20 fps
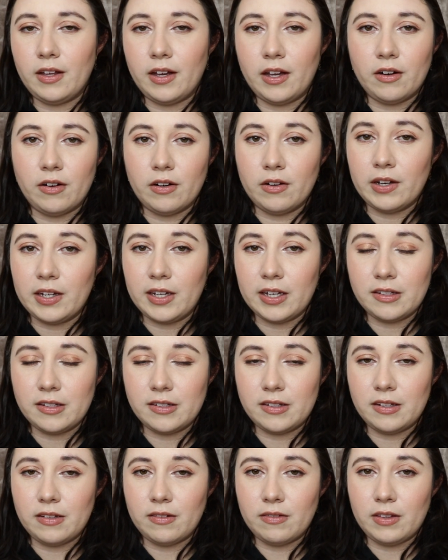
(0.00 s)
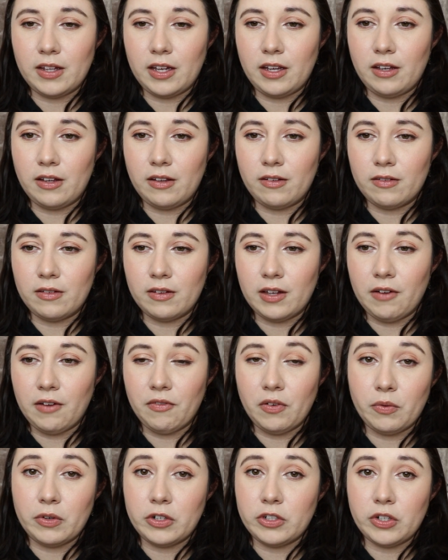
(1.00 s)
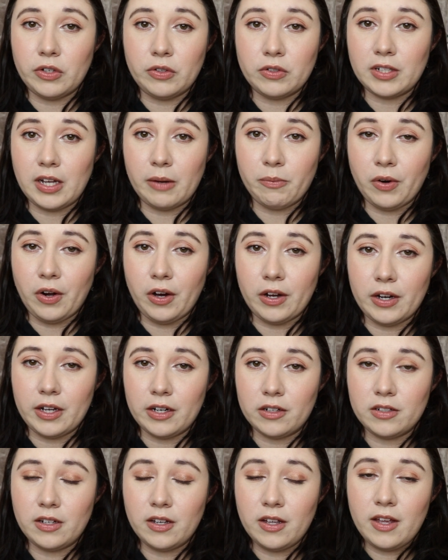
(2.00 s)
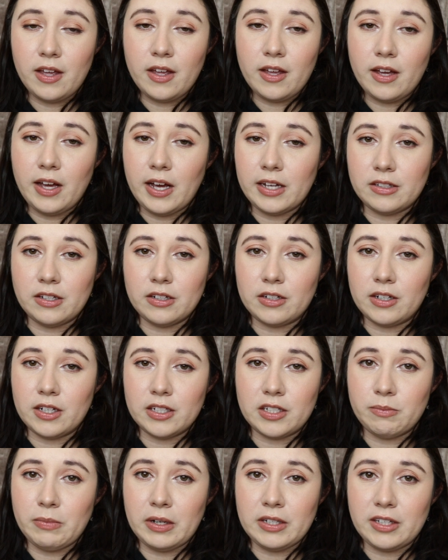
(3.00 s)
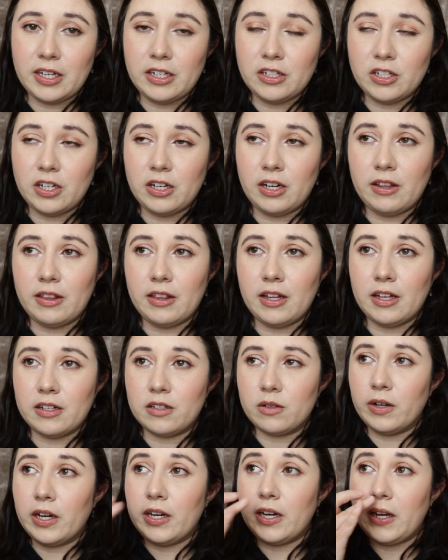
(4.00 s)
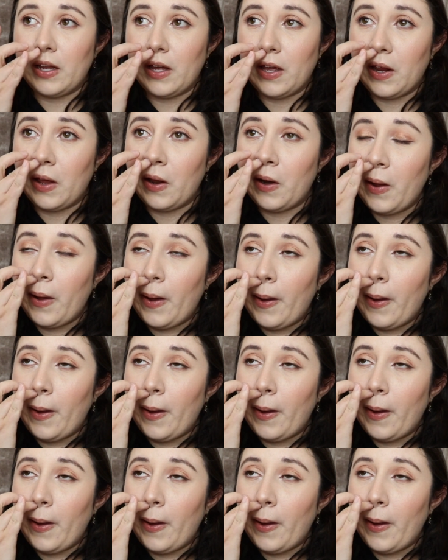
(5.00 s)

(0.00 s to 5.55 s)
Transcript: I don't know, I guess everyone chose that product as their customization, and that's why I didn't get it.